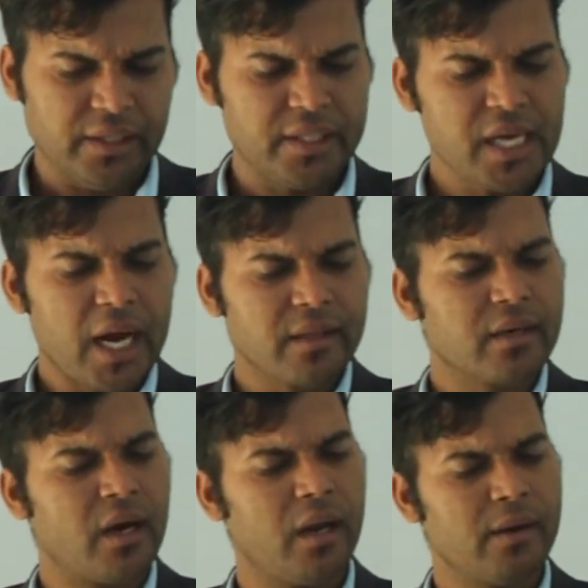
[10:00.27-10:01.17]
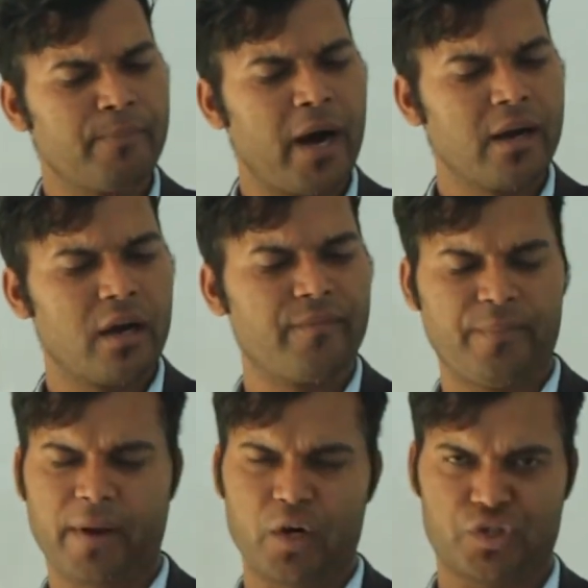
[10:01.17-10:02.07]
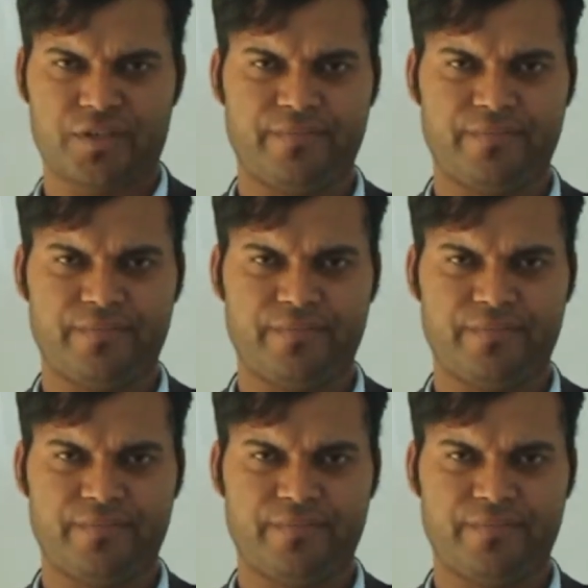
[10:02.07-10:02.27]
These are the color part of a flowers.